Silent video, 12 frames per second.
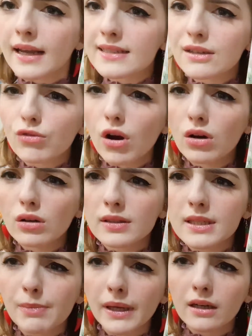Is it wrong
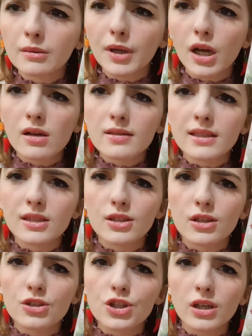to pick up girls in a
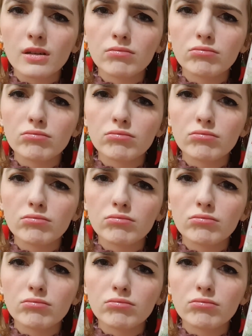dungeon?